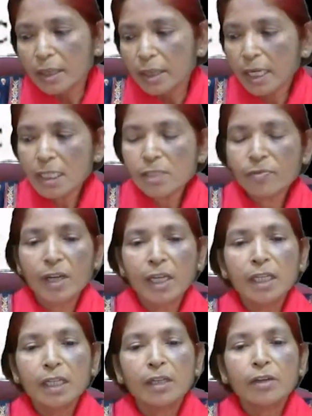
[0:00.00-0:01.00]
That's
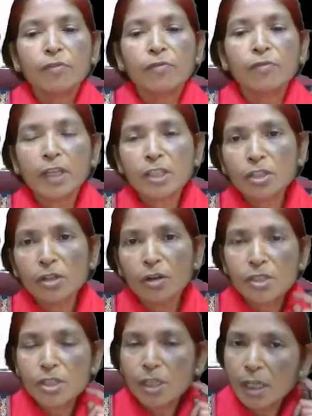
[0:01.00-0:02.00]
why fixed
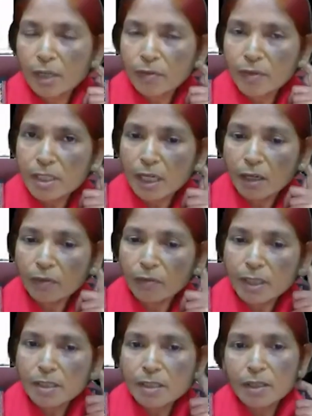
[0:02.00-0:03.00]
cost curve is
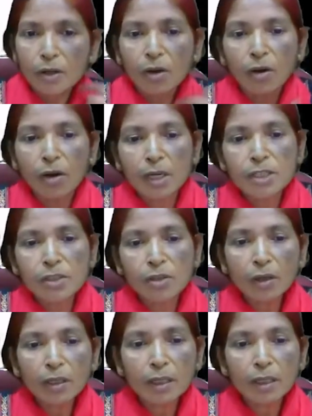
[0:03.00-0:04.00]
always
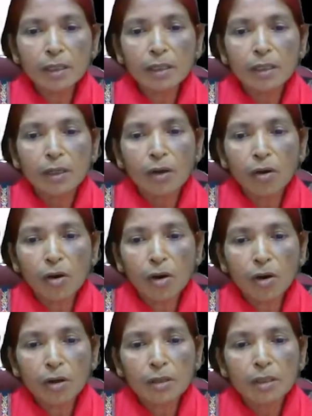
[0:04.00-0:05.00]
horizontal
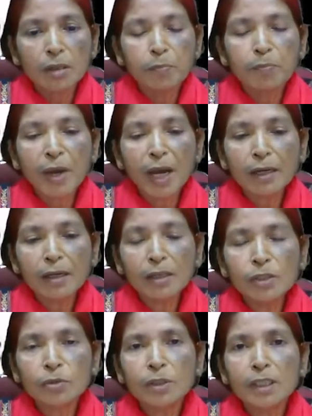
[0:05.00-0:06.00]
or
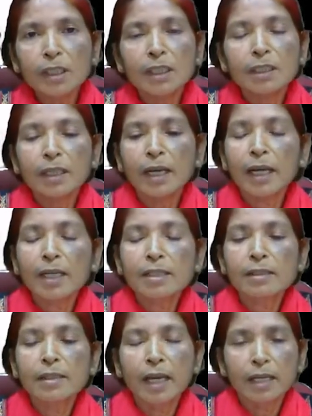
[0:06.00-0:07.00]
parallel to the
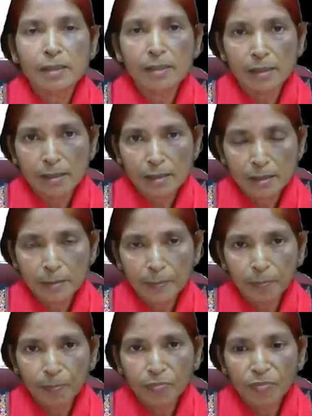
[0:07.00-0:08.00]
x-axis.
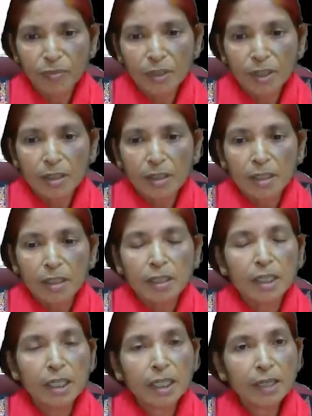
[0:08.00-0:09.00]

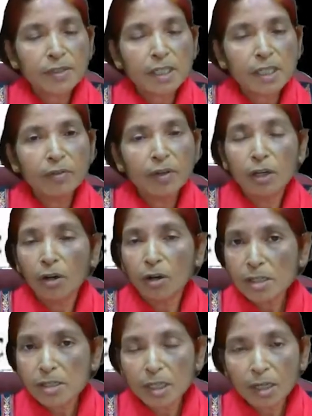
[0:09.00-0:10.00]
TFC will
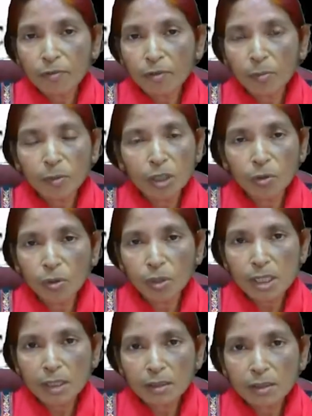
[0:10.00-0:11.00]
not start from the
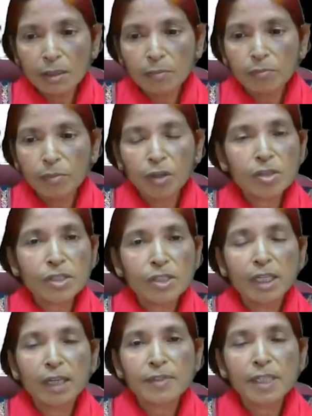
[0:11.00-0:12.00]
origin because
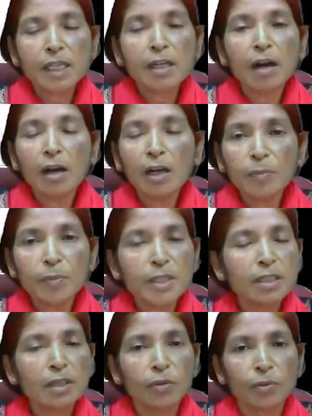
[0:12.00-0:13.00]
TFC can't be
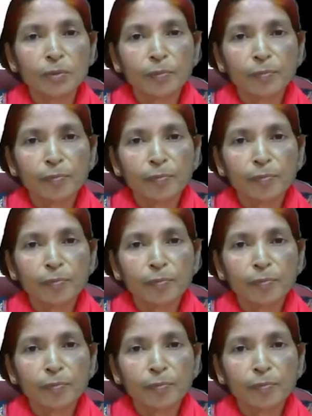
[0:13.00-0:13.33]
zero.